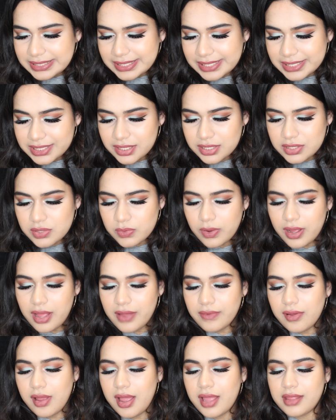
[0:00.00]
glitters or
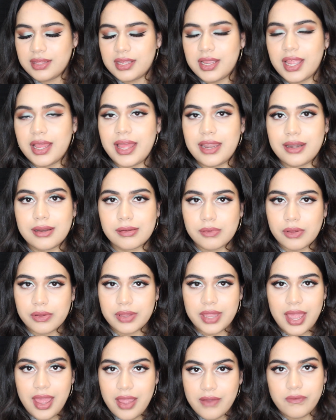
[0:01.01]
whatever, and they end up
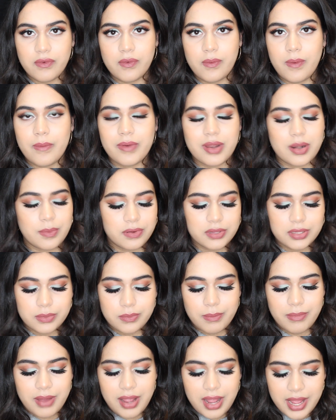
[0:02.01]
going everywhere when I put them
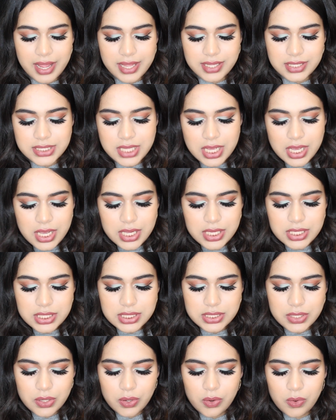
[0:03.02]
on my eyes.
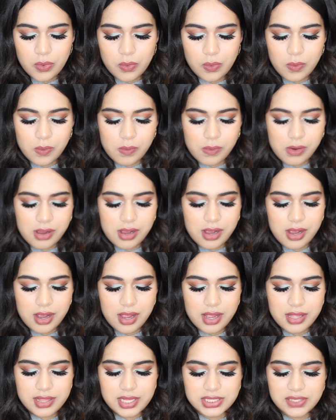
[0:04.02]
So
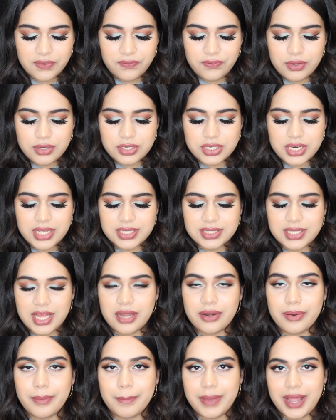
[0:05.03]
there's a few shades that
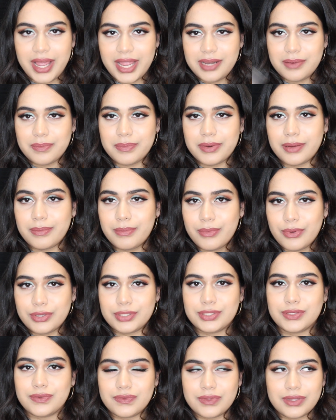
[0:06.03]
I don't mind, but
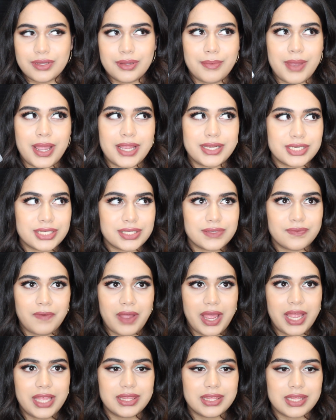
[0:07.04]
most of them I just
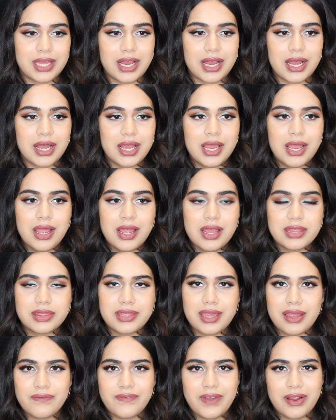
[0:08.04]
find that
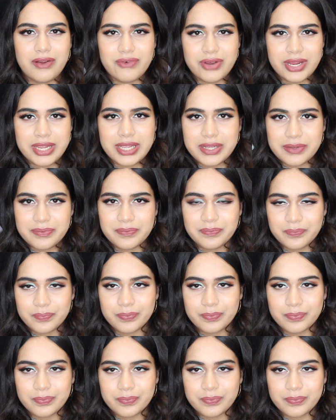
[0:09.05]
they're very